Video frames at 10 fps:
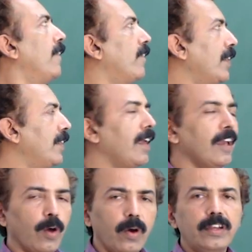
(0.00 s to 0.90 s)
when
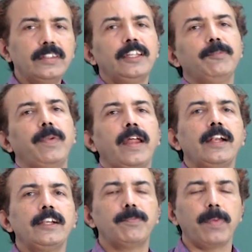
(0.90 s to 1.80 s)
an ordinary
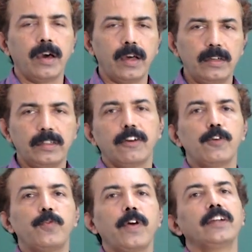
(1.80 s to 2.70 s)
plant
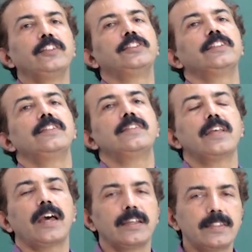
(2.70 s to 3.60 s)
part
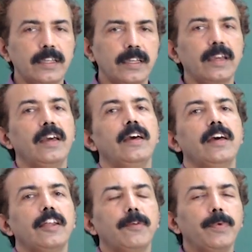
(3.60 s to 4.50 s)
functions as
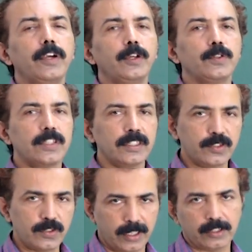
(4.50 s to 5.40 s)
a reproducing
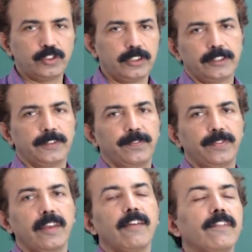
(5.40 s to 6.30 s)
structure,
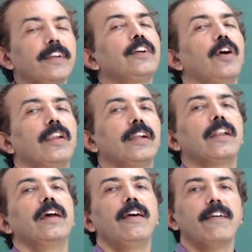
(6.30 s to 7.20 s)
we call
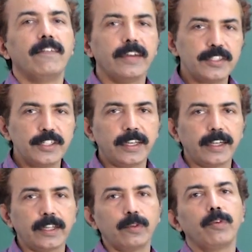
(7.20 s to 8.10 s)
it
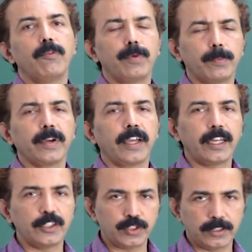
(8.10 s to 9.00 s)
vegetative
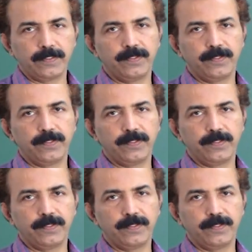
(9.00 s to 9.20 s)
propagation.